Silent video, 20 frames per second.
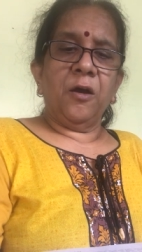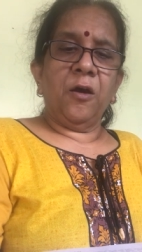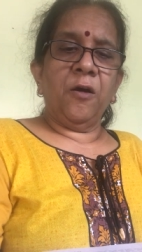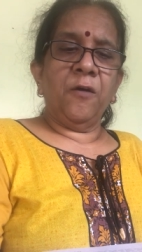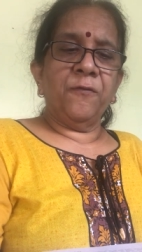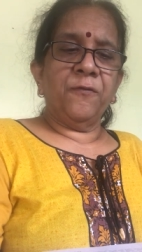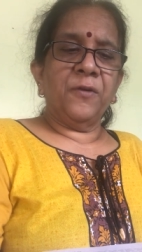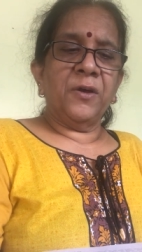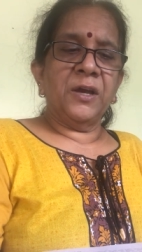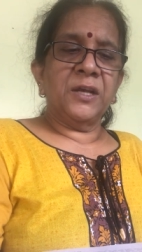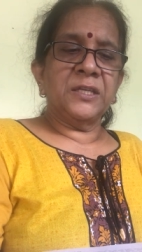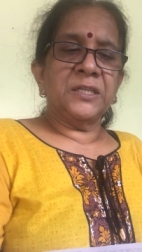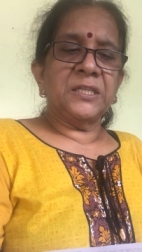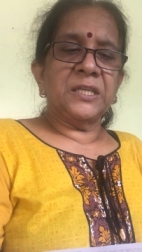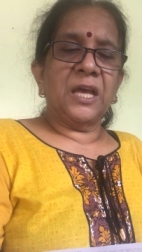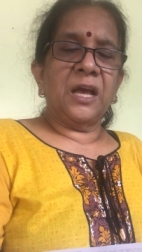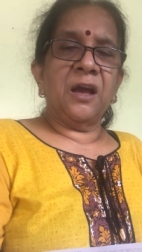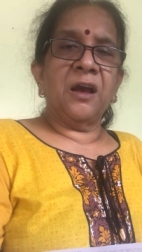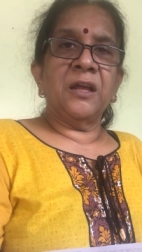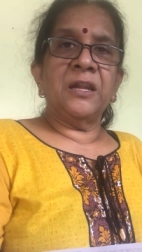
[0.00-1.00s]
of
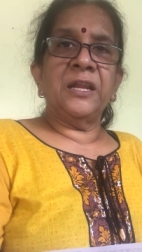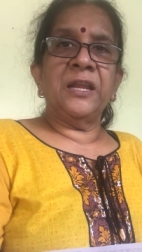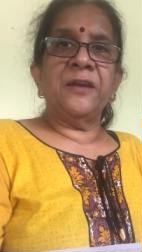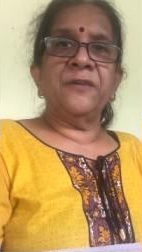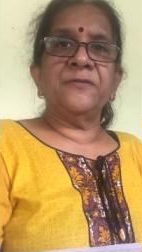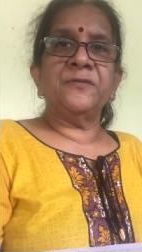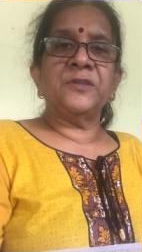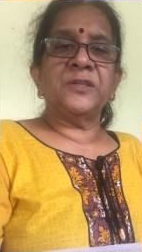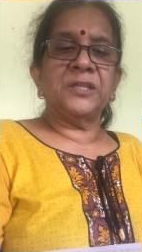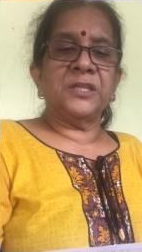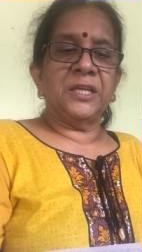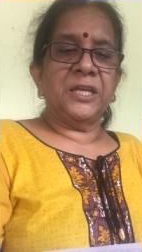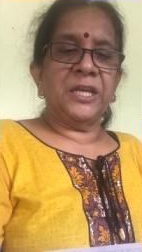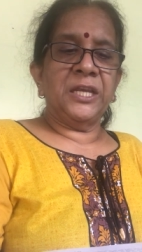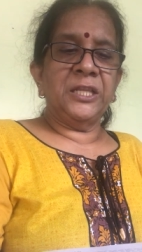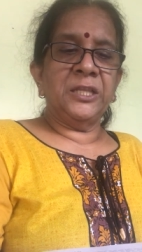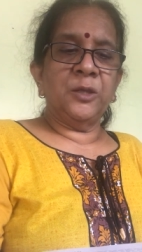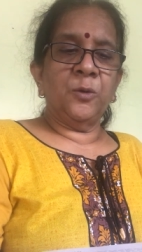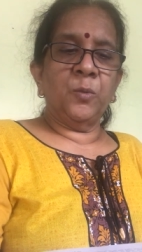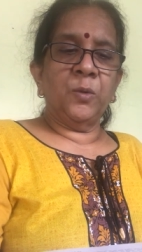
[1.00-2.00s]
us are left
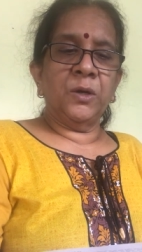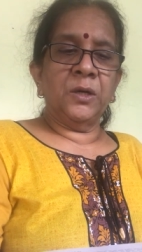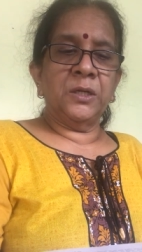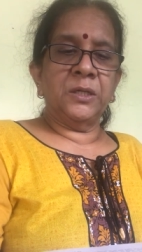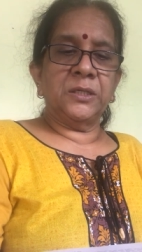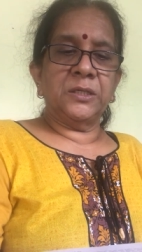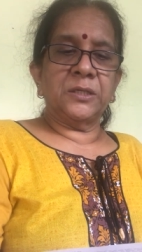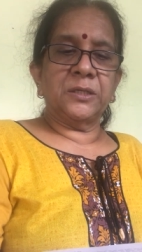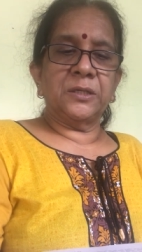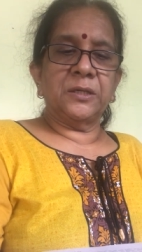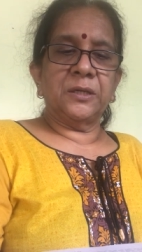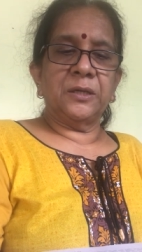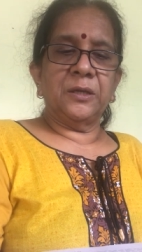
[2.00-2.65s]
in the world.